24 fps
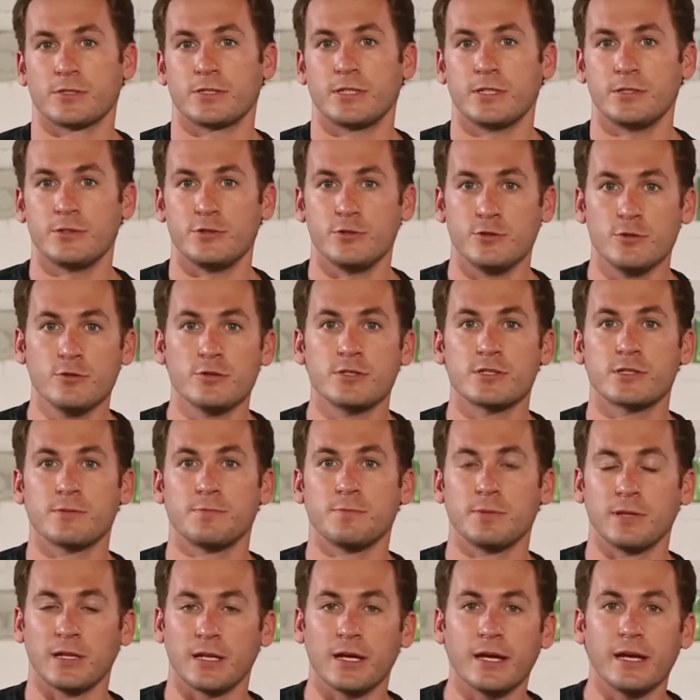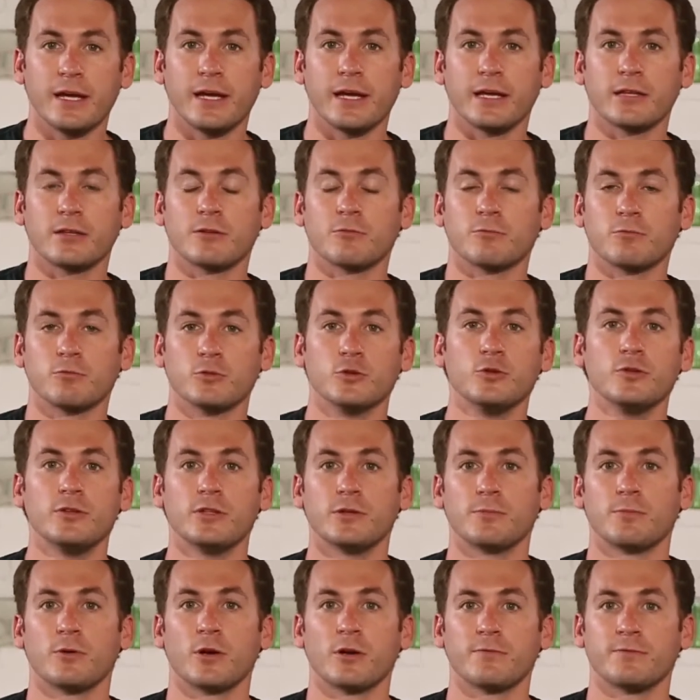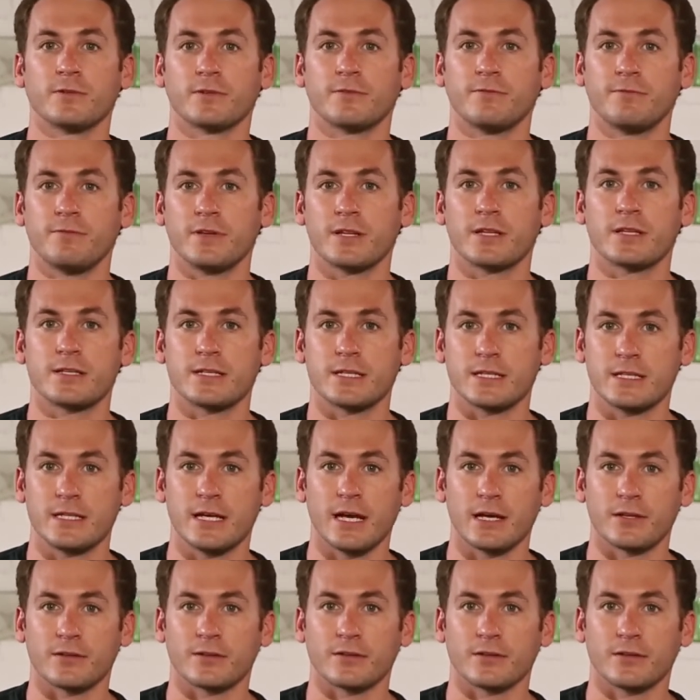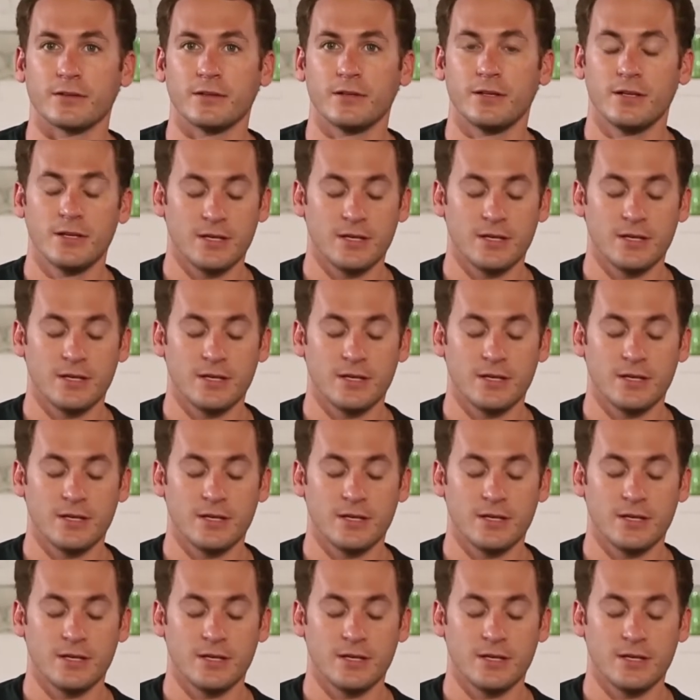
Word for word: get used to playing the root and the perfect fifth together